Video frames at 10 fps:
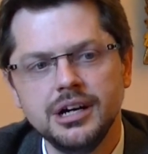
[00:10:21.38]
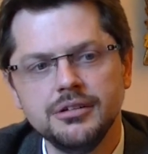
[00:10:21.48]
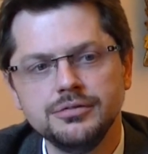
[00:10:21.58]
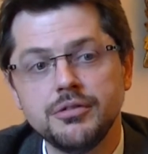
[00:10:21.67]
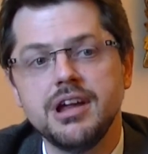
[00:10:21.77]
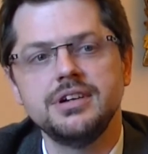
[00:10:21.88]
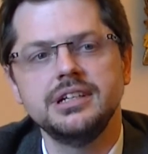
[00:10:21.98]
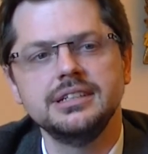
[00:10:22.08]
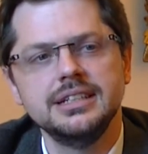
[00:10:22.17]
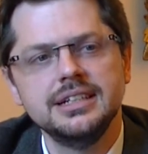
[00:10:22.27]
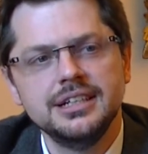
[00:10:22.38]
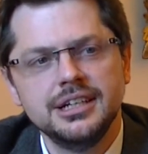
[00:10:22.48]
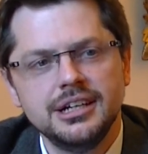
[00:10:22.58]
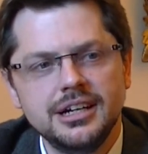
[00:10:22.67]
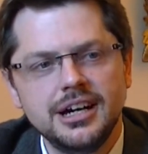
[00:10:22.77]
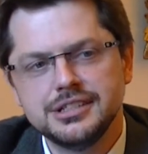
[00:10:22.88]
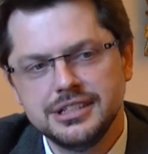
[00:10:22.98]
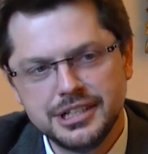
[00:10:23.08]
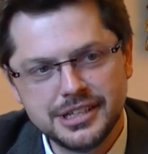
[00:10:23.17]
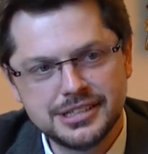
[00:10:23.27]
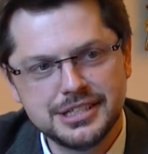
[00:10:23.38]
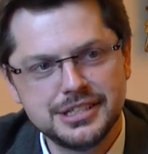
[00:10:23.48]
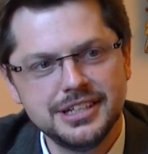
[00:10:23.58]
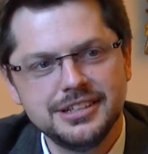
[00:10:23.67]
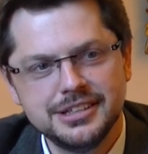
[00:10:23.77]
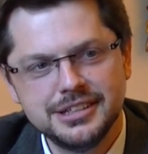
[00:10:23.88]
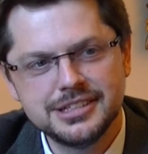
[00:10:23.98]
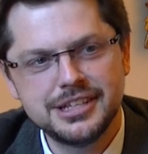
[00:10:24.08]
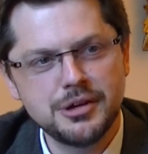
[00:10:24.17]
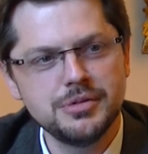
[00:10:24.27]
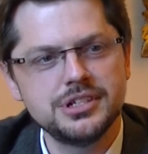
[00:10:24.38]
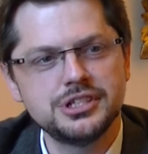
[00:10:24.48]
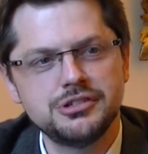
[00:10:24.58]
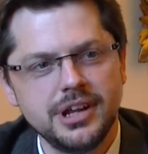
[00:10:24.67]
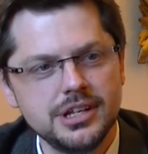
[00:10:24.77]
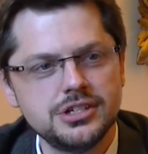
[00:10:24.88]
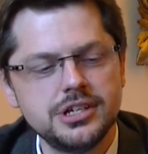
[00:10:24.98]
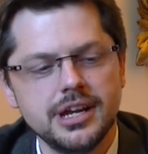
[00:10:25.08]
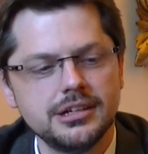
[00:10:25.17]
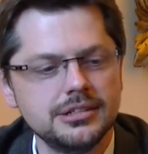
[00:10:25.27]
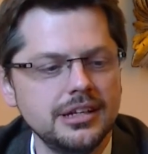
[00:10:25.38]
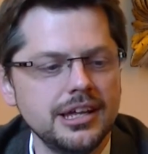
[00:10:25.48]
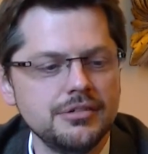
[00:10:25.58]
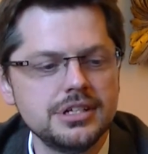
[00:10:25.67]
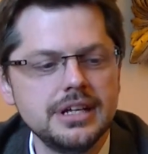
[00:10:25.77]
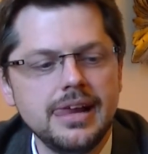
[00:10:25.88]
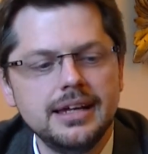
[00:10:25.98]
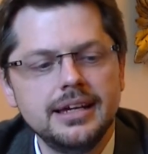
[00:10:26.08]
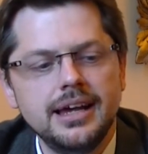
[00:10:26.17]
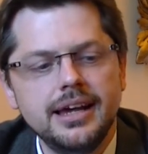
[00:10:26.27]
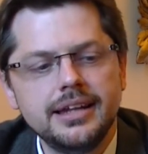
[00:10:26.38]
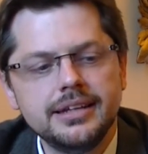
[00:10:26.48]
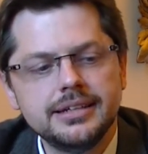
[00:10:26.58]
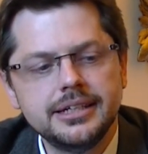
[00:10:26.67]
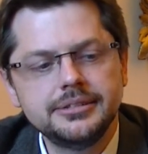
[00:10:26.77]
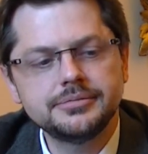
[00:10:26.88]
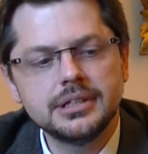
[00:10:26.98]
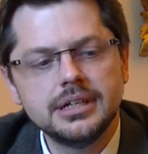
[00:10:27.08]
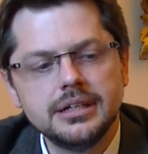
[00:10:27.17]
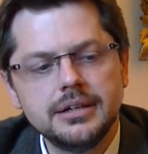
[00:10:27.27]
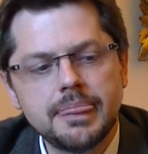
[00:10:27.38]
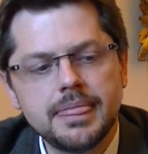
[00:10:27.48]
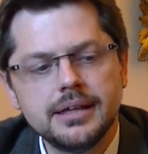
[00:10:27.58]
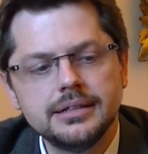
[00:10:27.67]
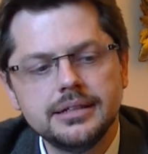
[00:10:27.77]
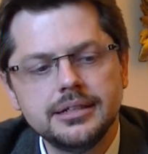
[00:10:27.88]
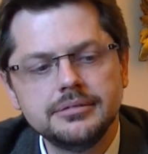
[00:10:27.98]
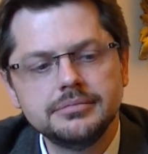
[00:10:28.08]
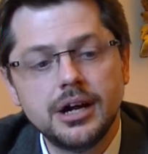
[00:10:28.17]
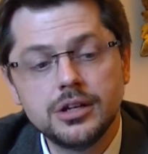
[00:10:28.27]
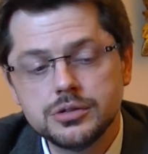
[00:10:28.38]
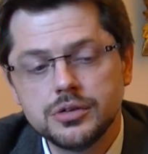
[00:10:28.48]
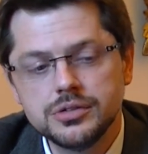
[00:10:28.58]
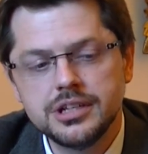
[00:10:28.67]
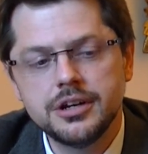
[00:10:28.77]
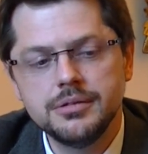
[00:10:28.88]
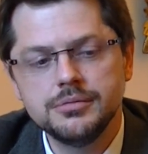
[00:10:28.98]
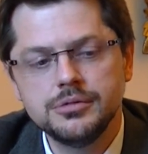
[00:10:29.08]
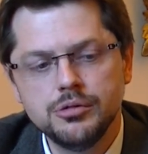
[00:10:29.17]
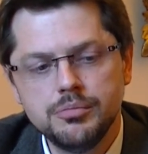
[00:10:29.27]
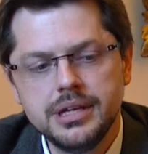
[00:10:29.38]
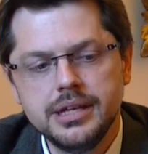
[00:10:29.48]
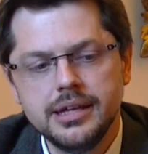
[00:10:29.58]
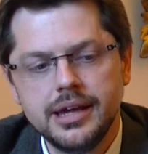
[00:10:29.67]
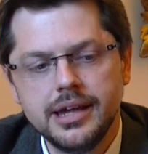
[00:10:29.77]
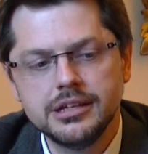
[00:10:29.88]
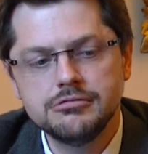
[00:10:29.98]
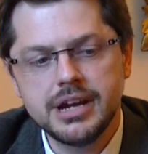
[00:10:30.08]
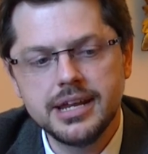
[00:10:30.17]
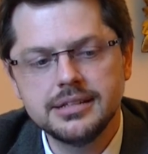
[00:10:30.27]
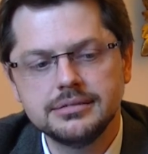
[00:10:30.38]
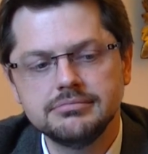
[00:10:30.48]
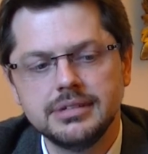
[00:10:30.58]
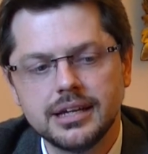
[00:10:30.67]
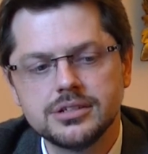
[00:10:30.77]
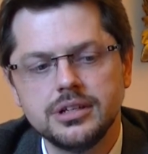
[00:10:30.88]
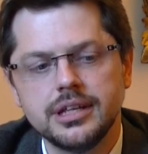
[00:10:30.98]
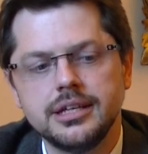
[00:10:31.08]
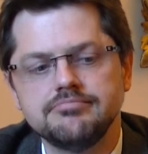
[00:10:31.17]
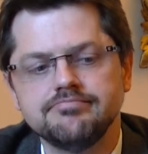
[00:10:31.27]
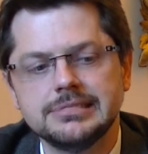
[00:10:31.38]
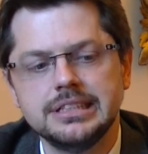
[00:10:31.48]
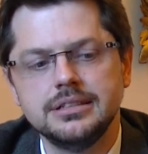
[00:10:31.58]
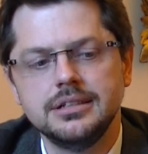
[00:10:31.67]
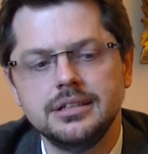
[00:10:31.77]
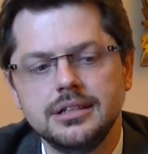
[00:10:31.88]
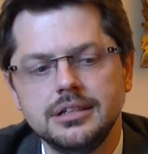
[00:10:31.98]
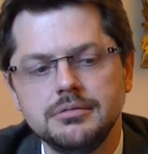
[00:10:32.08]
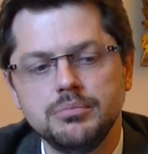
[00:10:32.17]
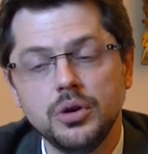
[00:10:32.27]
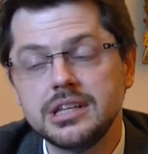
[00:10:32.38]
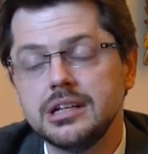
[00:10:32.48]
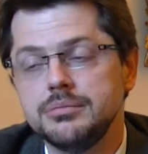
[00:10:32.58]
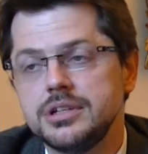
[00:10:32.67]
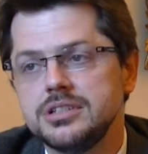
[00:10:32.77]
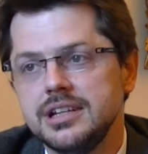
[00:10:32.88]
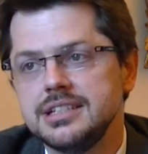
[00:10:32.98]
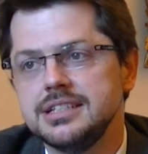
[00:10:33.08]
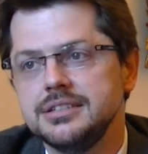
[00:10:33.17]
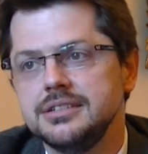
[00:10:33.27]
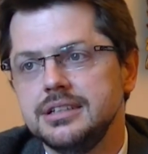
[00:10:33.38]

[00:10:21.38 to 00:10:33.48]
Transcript: forever, until it exists in this language, strange Czech language. And I also consider him to be a great, actually, political personality.